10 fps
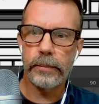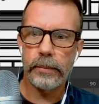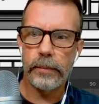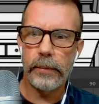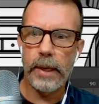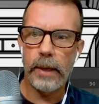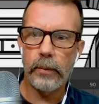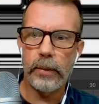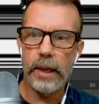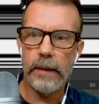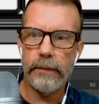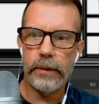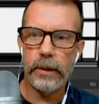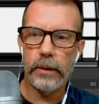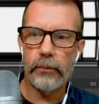Now that we have
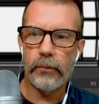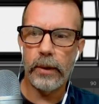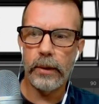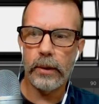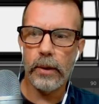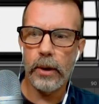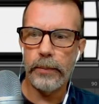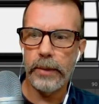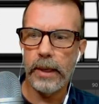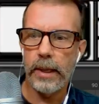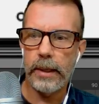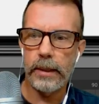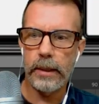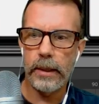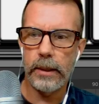the front of the car behind
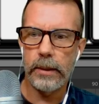there.